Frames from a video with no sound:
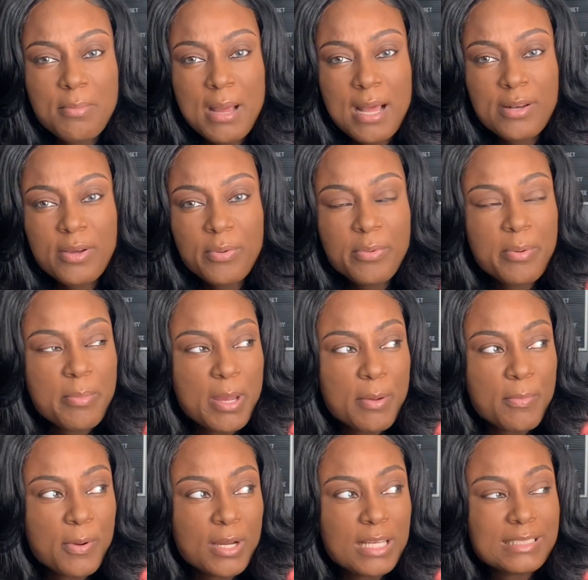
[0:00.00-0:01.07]
I don't
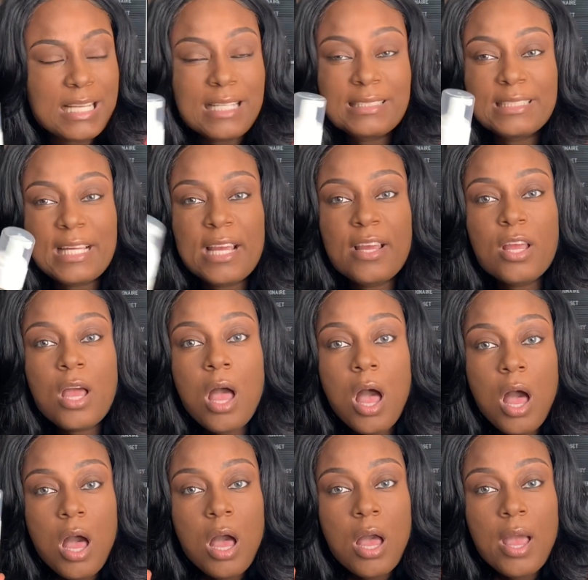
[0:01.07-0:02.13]
remember, because I said,
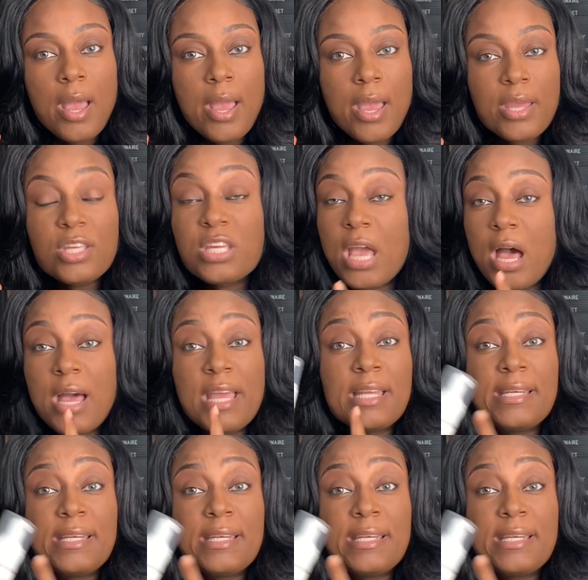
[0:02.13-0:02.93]
yeah, it